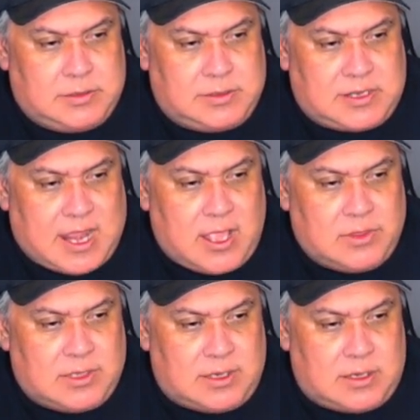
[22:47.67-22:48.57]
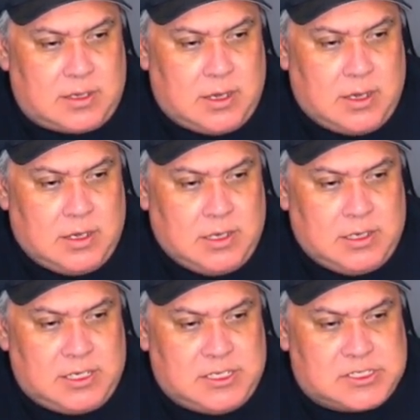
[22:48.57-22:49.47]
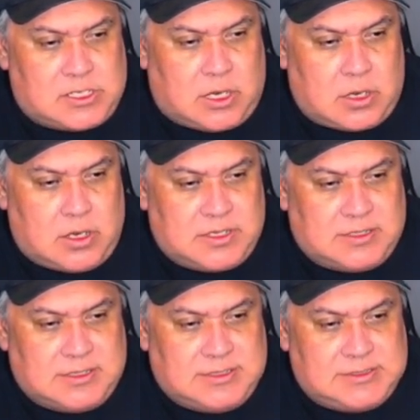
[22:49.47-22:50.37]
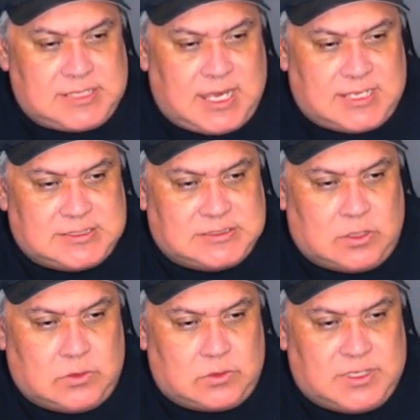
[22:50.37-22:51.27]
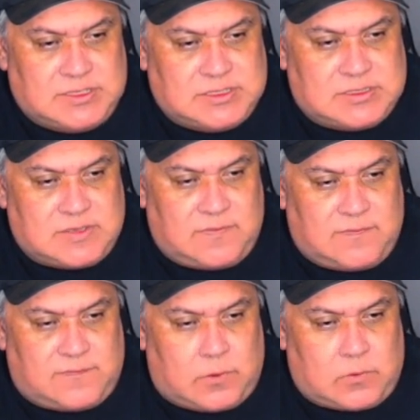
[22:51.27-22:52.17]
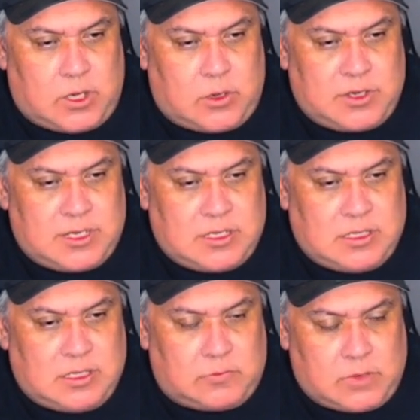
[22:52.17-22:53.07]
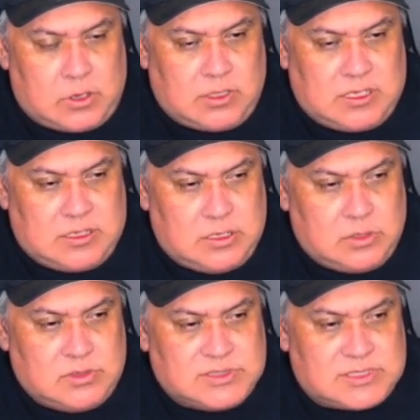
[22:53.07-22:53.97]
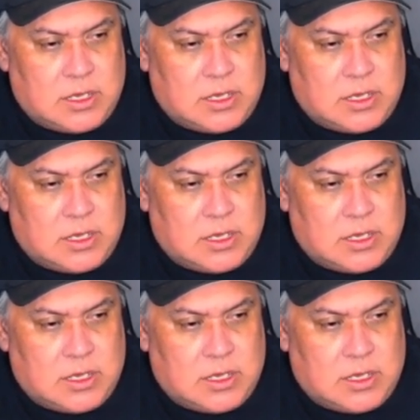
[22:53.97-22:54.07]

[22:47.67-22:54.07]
down there. Each car on the list has its own reasons, from rarely used,